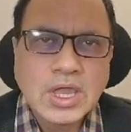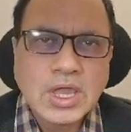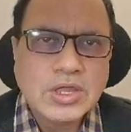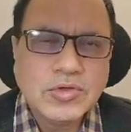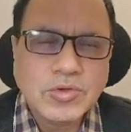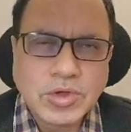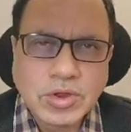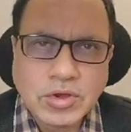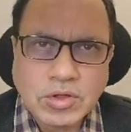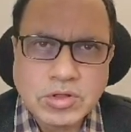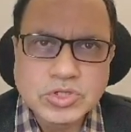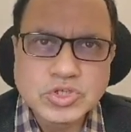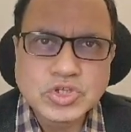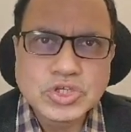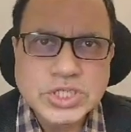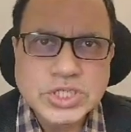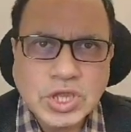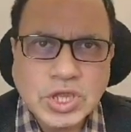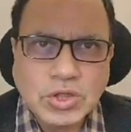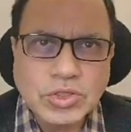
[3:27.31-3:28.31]
You can also
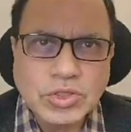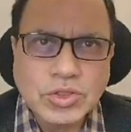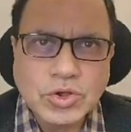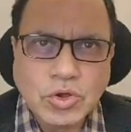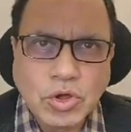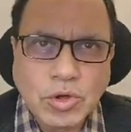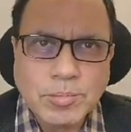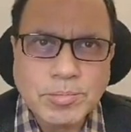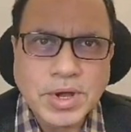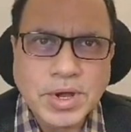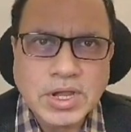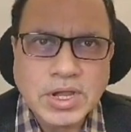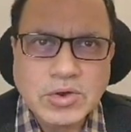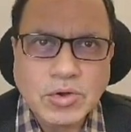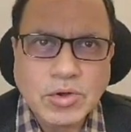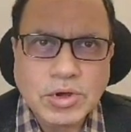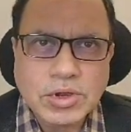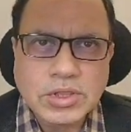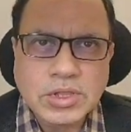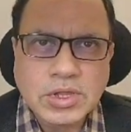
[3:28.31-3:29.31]
see on the top right
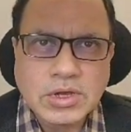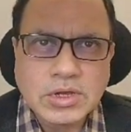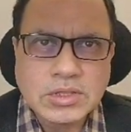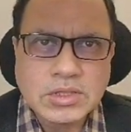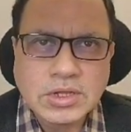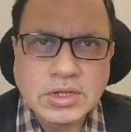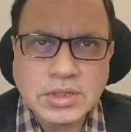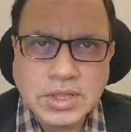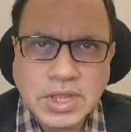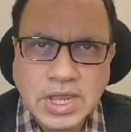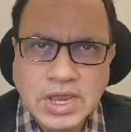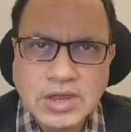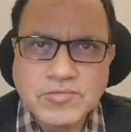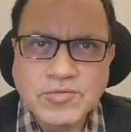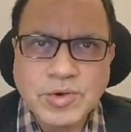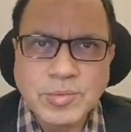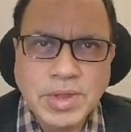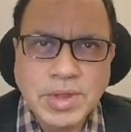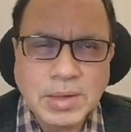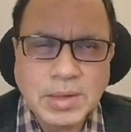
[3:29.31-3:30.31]
corner, the link
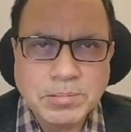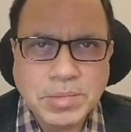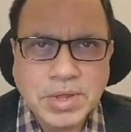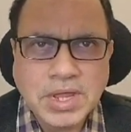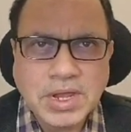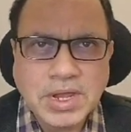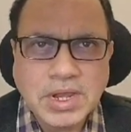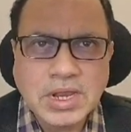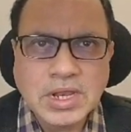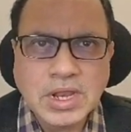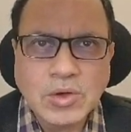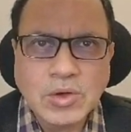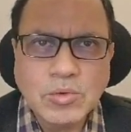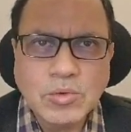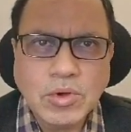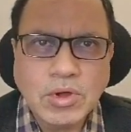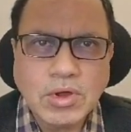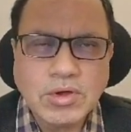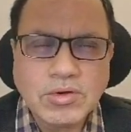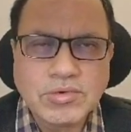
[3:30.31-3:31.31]
would be appearing
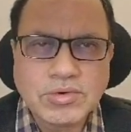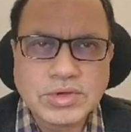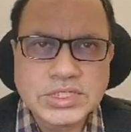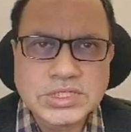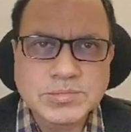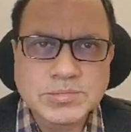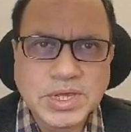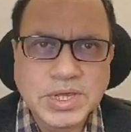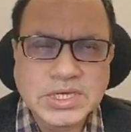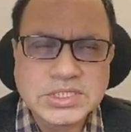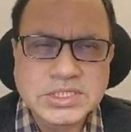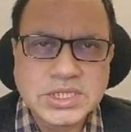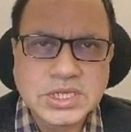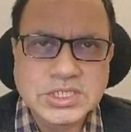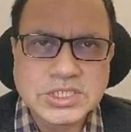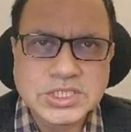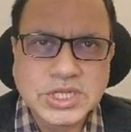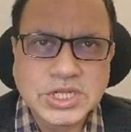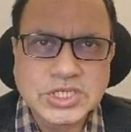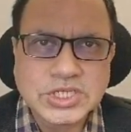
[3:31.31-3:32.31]
now on risk-based
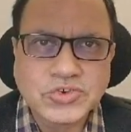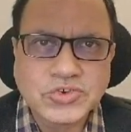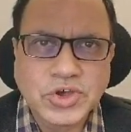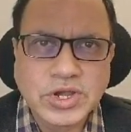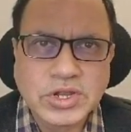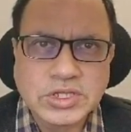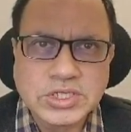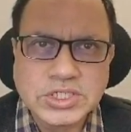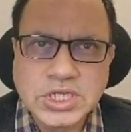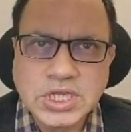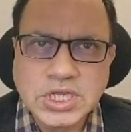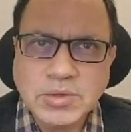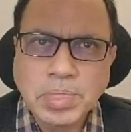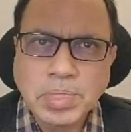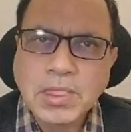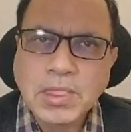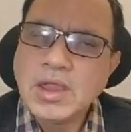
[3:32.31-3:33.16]
testing strategy.